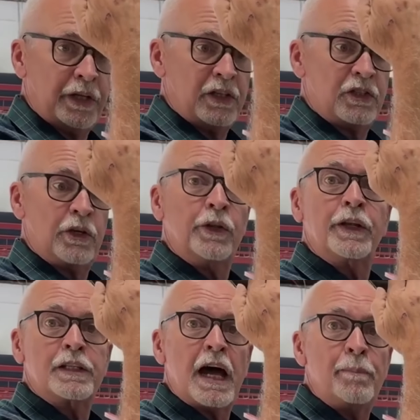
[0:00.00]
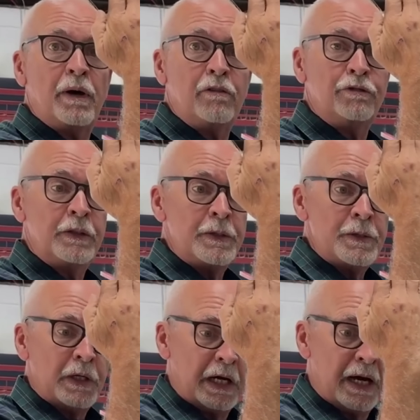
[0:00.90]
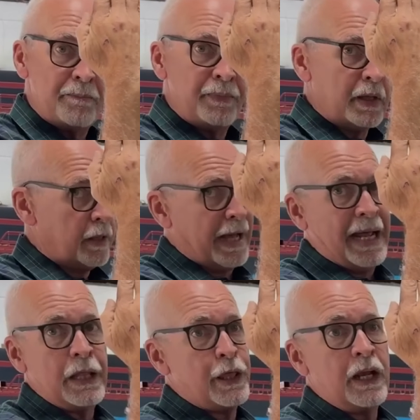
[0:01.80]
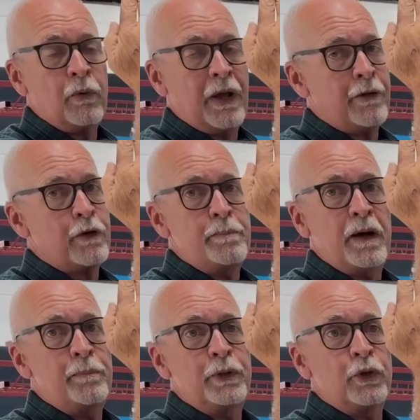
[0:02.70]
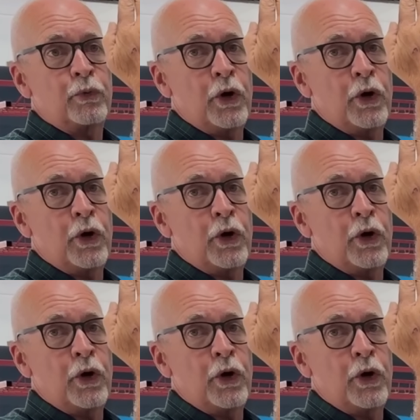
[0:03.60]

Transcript: that you sit on the top of. That thing, every bump in the